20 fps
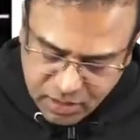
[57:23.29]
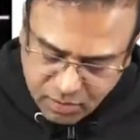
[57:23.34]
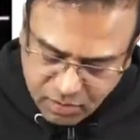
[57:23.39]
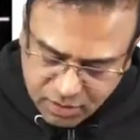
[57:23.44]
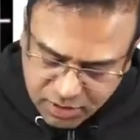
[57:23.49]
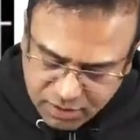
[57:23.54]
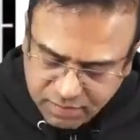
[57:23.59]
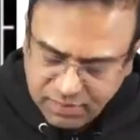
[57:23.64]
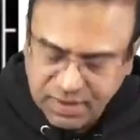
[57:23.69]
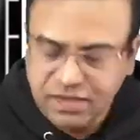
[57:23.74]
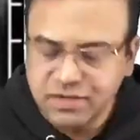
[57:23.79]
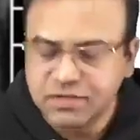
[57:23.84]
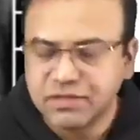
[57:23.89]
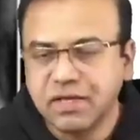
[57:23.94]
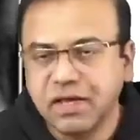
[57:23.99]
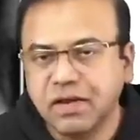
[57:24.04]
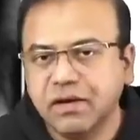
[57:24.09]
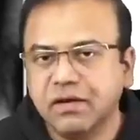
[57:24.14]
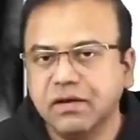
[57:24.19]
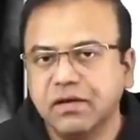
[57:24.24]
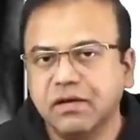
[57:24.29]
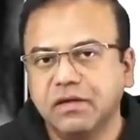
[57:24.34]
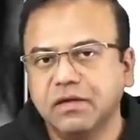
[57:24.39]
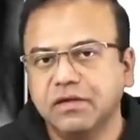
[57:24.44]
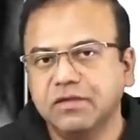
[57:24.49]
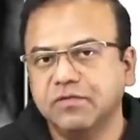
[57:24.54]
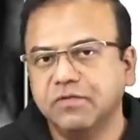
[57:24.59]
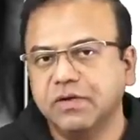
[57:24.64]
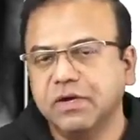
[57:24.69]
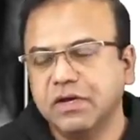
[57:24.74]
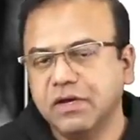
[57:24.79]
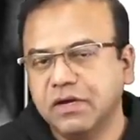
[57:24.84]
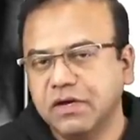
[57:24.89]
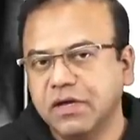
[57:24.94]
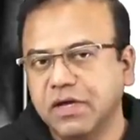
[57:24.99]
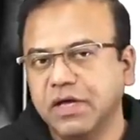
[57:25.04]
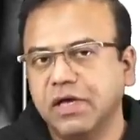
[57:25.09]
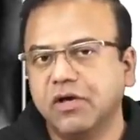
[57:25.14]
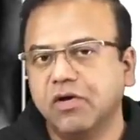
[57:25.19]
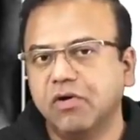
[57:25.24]
What remains then is we did
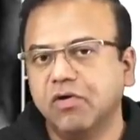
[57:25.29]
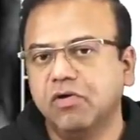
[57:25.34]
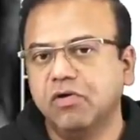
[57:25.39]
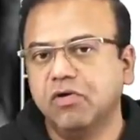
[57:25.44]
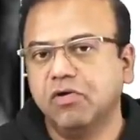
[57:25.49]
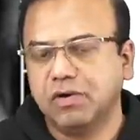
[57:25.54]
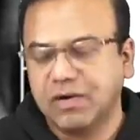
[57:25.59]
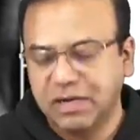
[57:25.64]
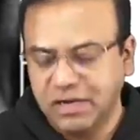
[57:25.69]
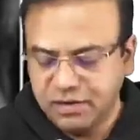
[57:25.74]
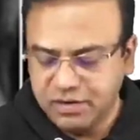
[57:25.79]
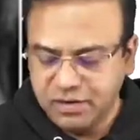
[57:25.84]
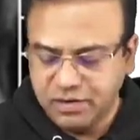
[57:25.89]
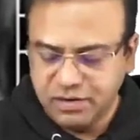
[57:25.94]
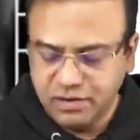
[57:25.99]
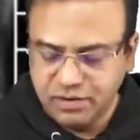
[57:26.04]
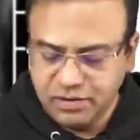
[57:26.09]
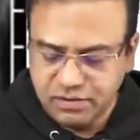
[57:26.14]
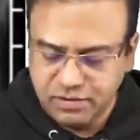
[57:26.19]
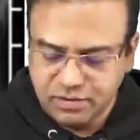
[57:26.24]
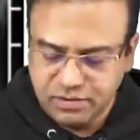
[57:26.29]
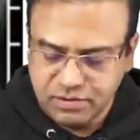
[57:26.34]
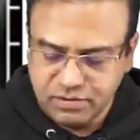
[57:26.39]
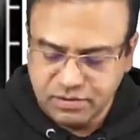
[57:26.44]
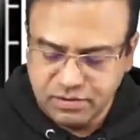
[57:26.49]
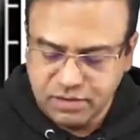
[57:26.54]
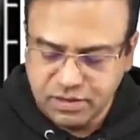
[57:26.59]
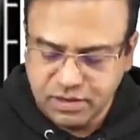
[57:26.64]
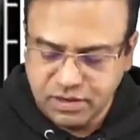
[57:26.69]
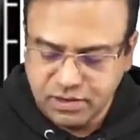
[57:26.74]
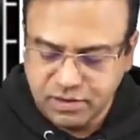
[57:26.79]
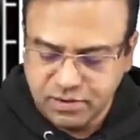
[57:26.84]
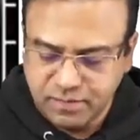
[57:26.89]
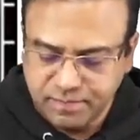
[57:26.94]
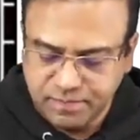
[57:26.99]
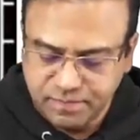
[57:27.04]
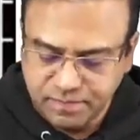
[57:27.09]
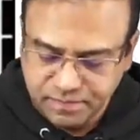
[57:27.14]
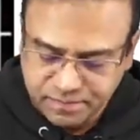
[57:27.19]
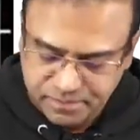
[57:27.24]
the echo, looked at the
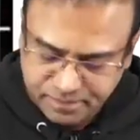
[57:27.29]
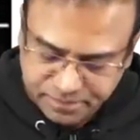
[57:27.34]
the